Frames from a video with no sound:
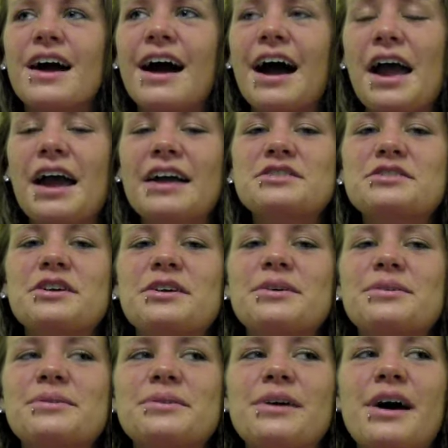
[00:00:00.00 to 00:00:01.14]
I had to
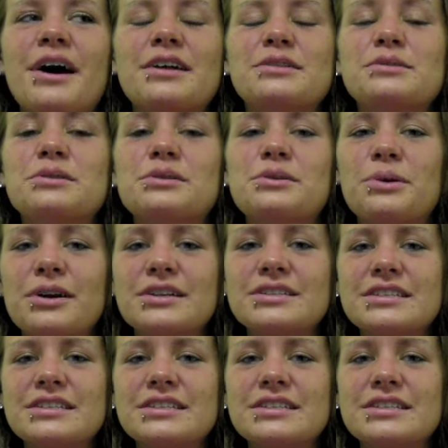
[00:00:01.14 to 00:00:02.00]
go through the court